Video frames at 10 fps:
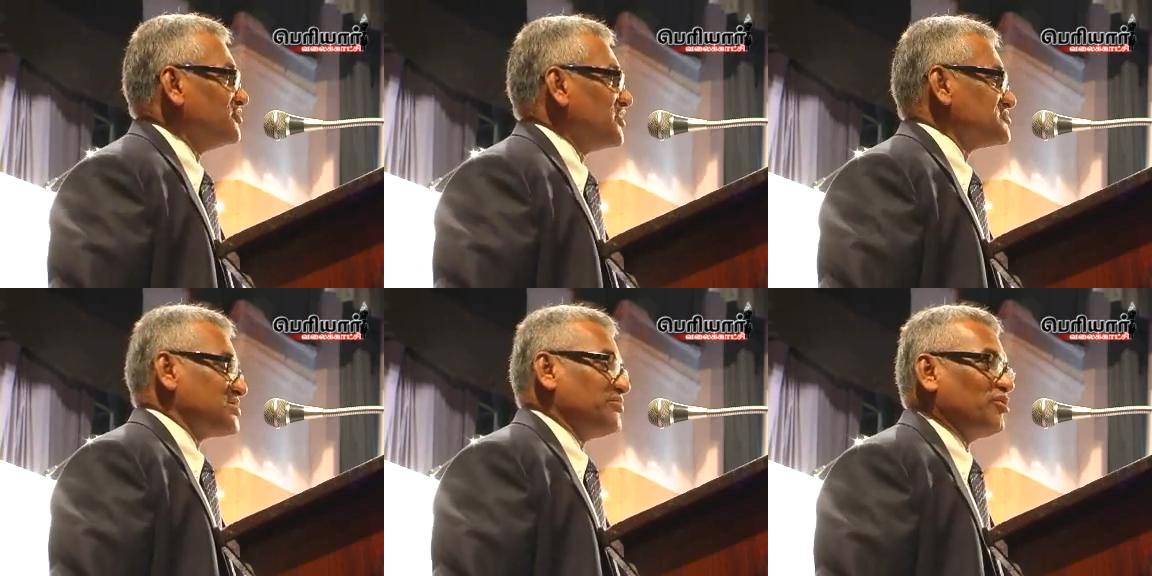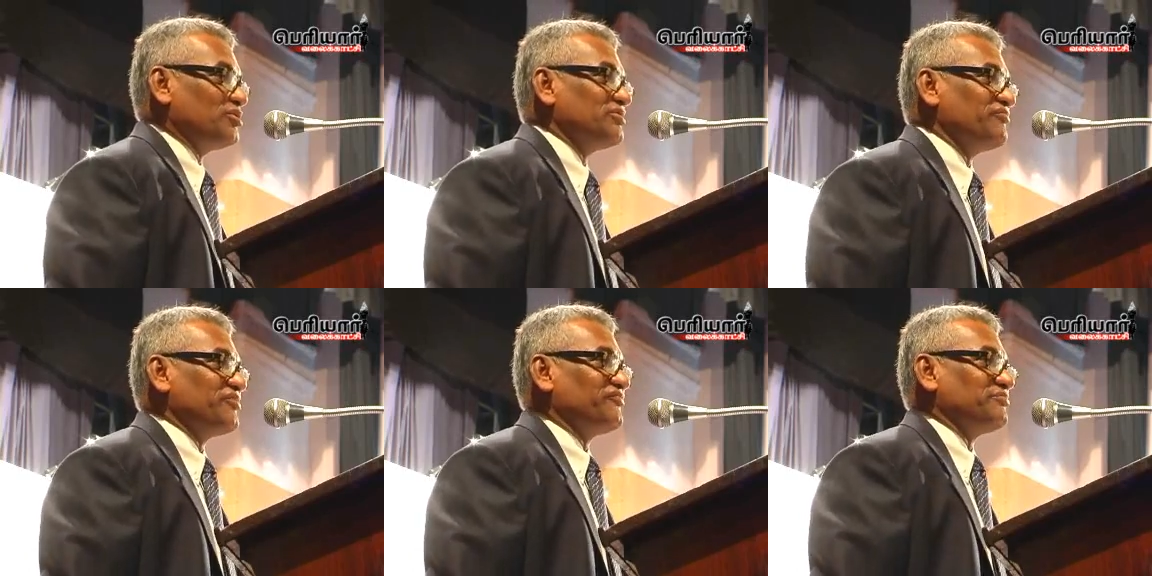He has come all the
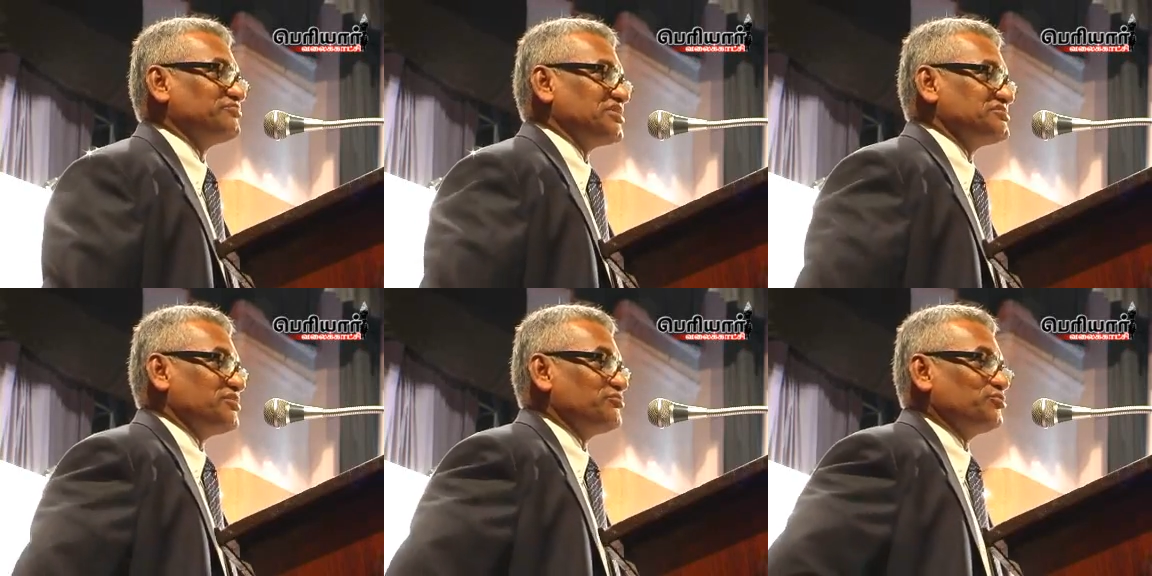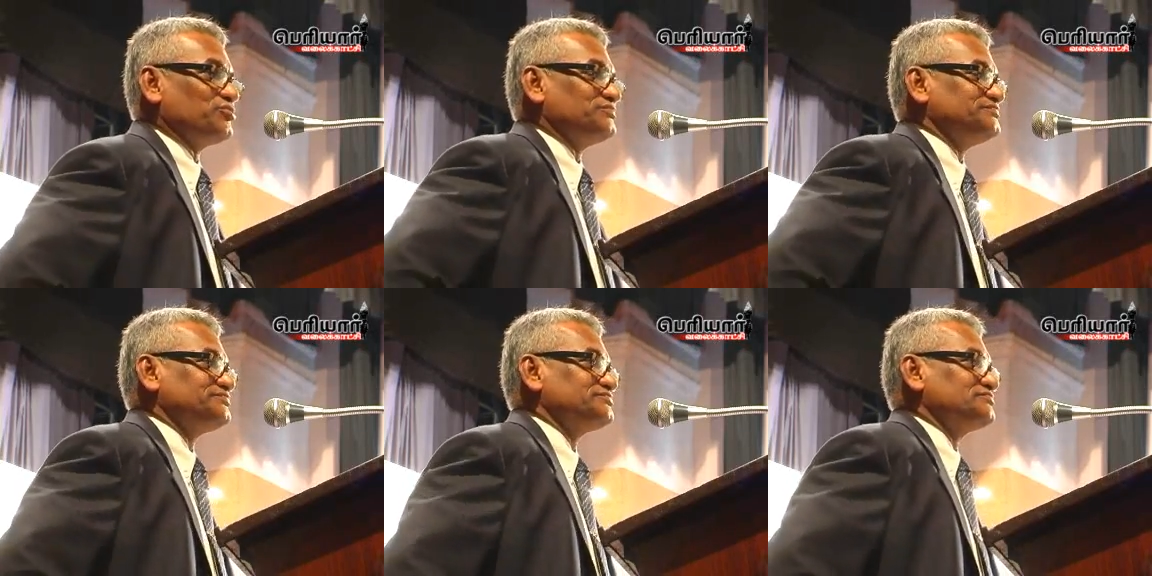way from
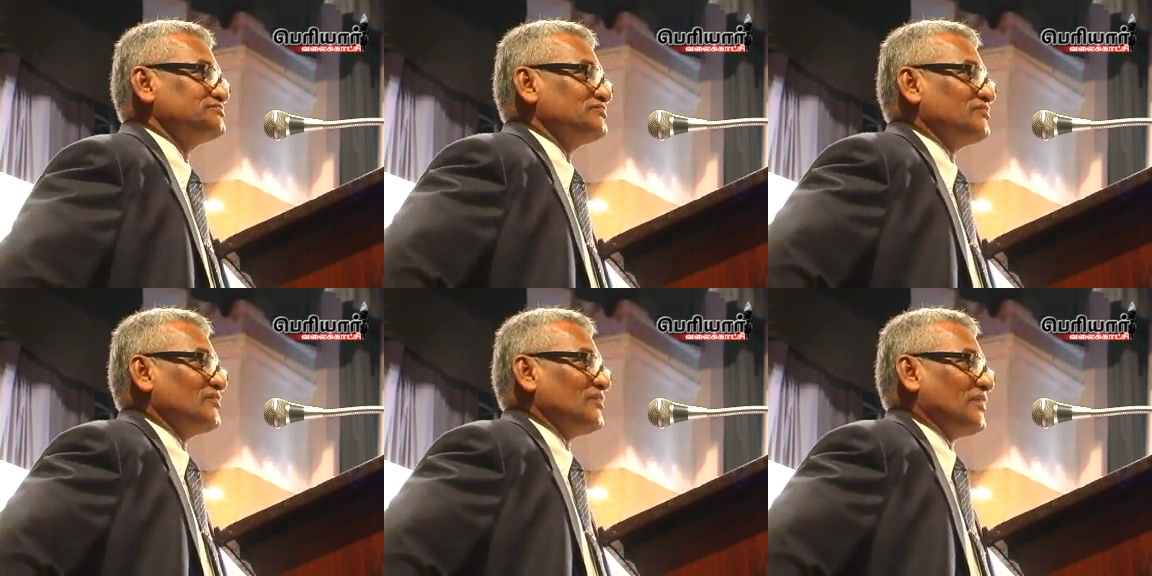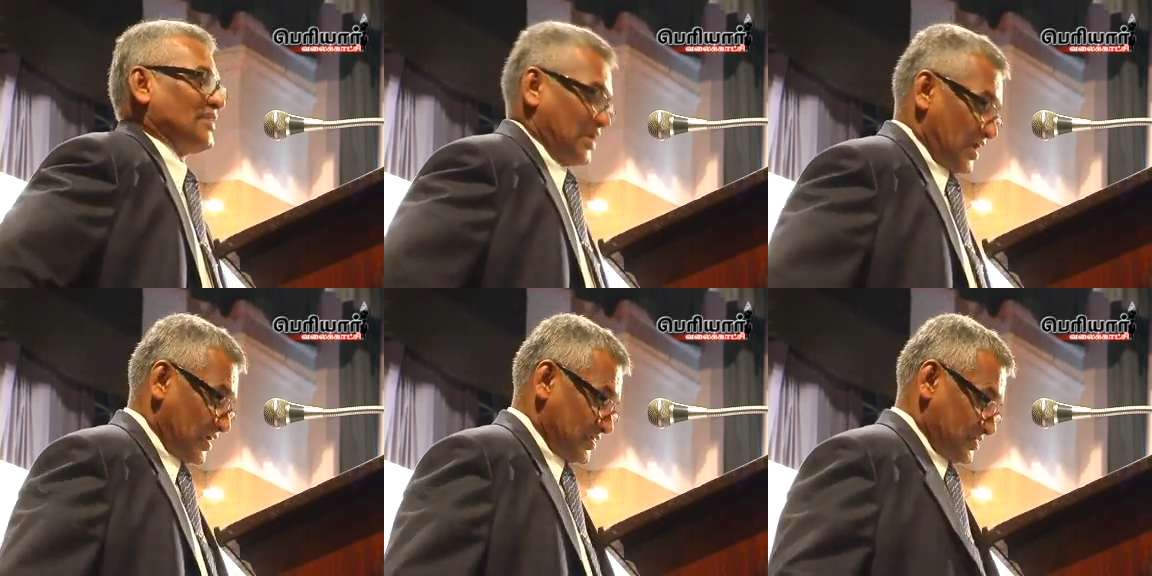Tanjavur,
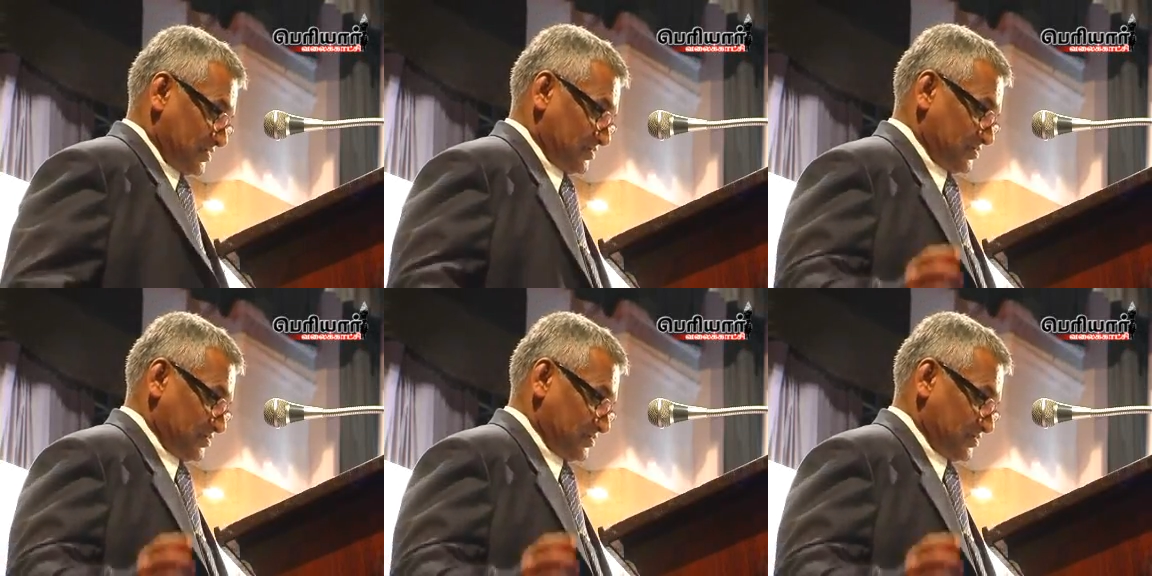and